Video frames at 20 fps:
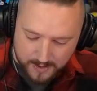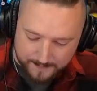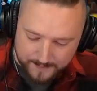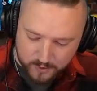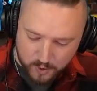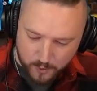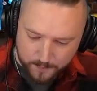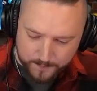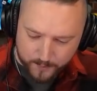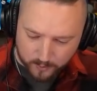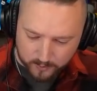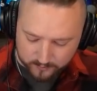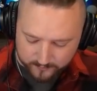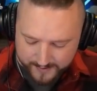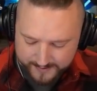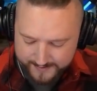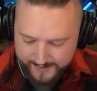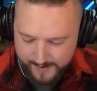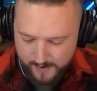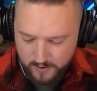going to go Bowler
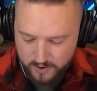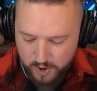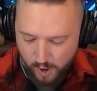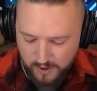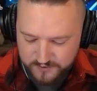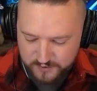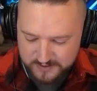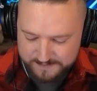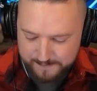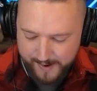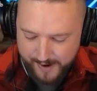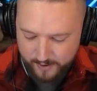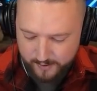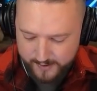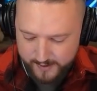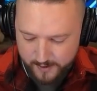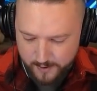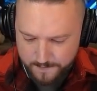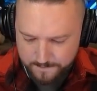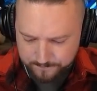right now. Guards for this miner
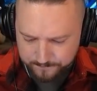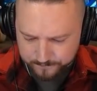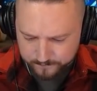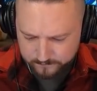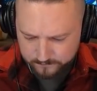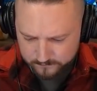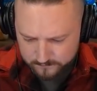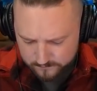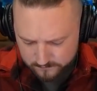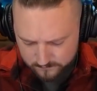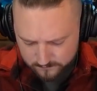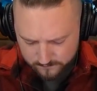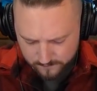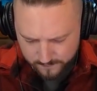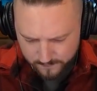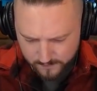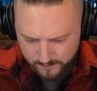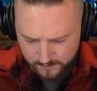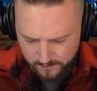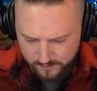here.
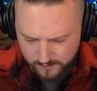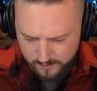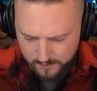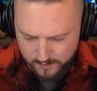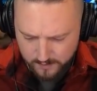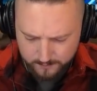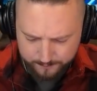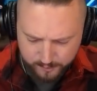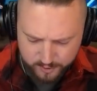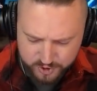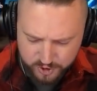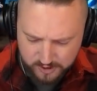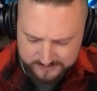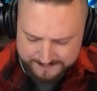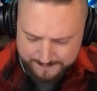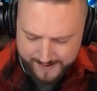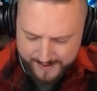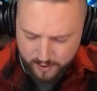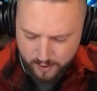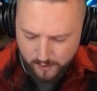Bowler should knock
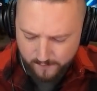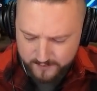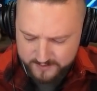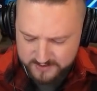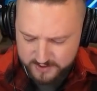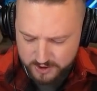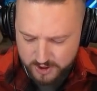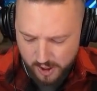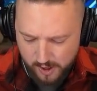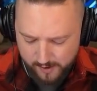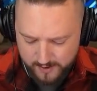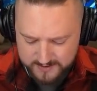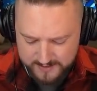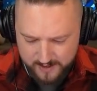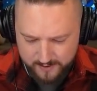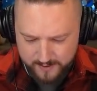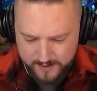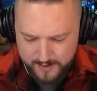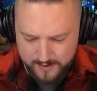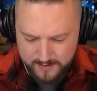the miner over to the guards
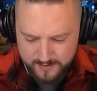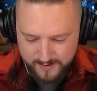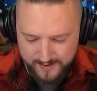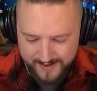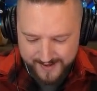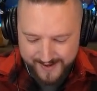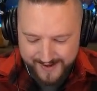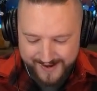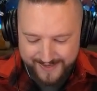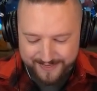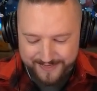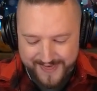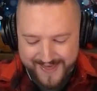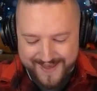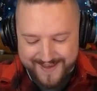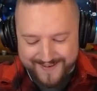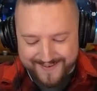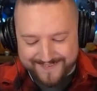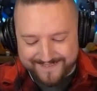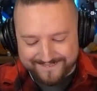area. And
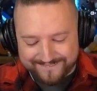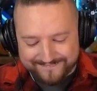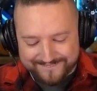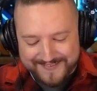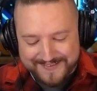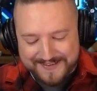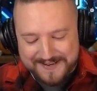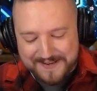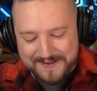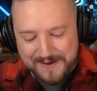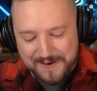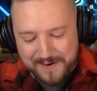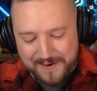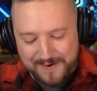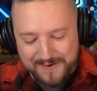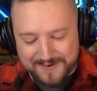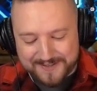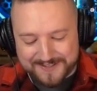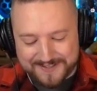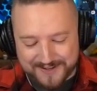then we can
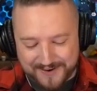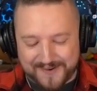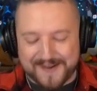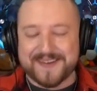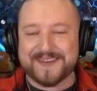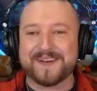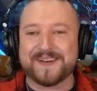go yoink